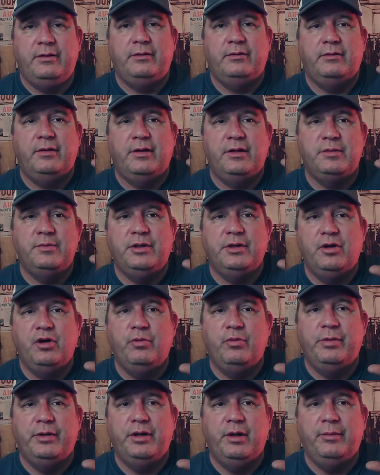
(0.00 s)
has been
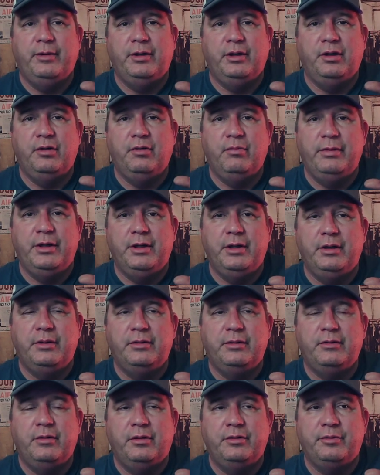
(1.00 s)
opened up a little bit
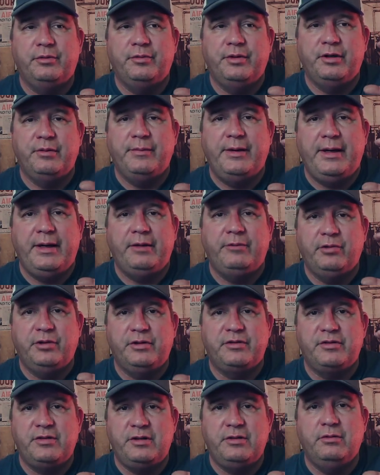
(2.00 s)
on the rear main where the
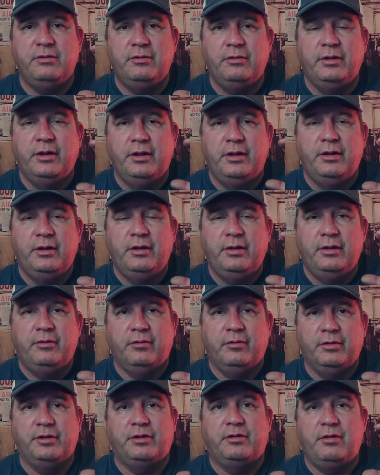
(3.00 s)
seal,
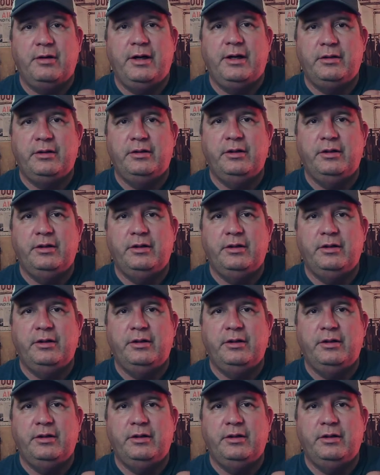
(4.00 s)
where the crank,